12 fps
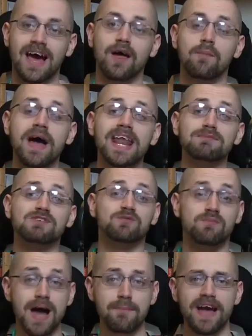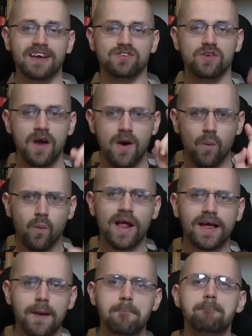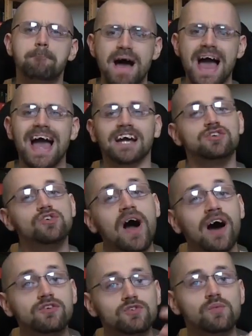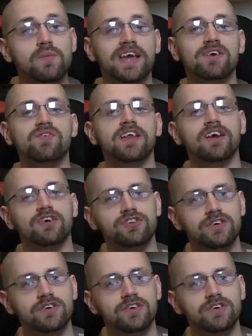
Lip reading: Hello, my name is Max. Welcome back to How to Make a Video.